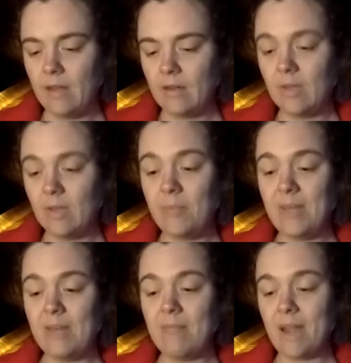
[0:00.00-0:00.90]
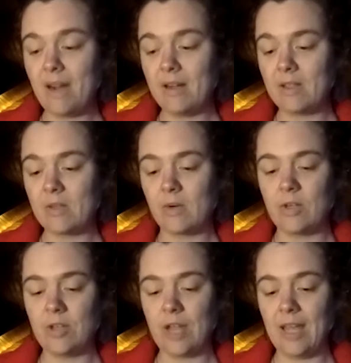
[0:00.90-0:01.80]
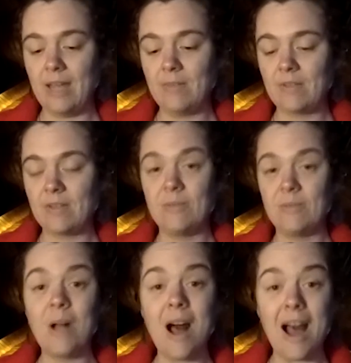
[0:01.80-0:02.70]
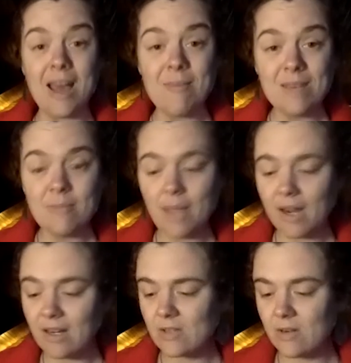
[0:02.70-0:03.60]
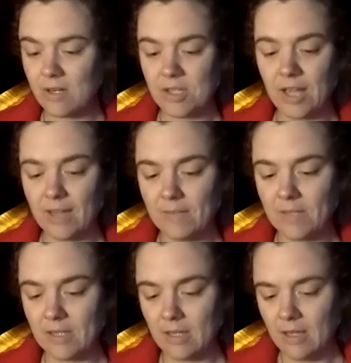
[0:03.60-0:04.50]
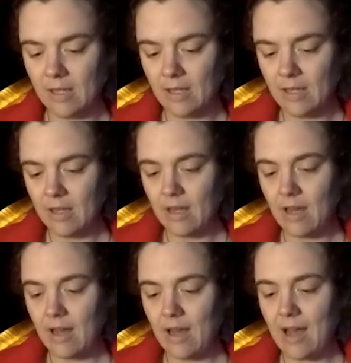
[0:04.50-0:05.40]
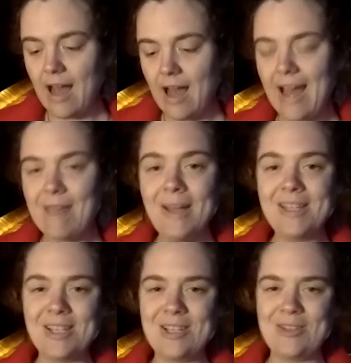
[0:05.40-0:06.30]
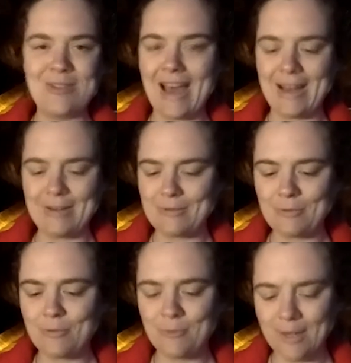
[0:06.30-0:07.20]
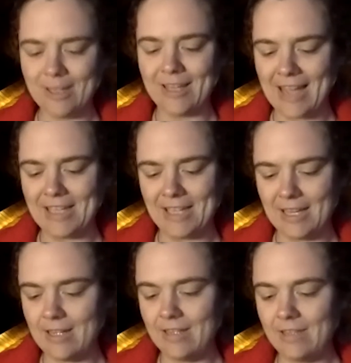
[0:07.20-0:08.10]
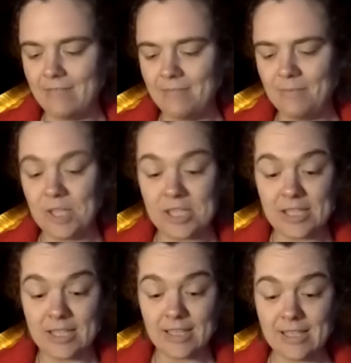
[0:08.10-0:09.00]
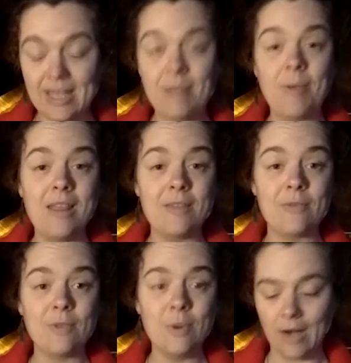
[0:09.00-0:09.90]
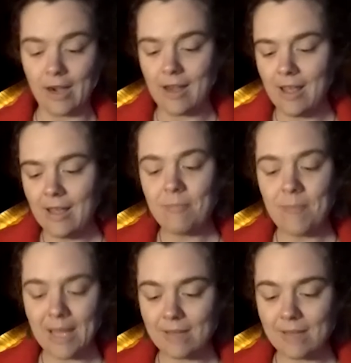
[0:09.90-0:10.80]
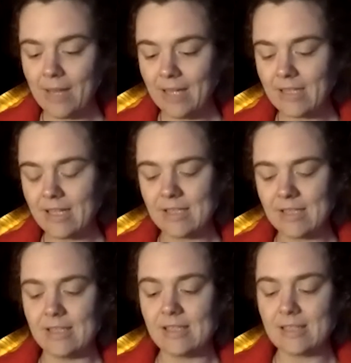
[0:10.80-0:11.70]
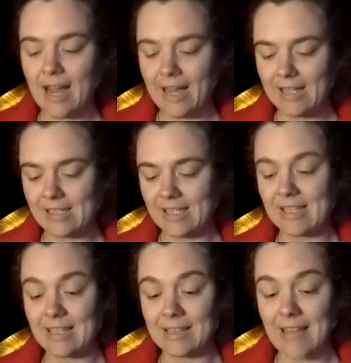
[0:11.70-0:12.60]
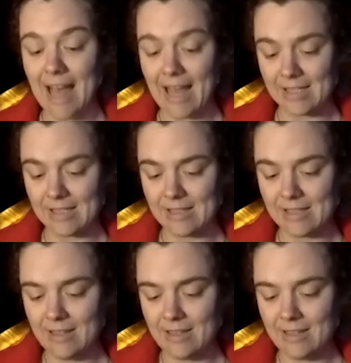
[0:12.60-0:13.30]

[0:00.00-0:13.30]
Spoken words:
Will it be embarrassed or ashamed? Will I be embarrassed or ashamed? I meant to do that. Really, I did. Just a dusting upon the floor. Pink dust disguised as glass.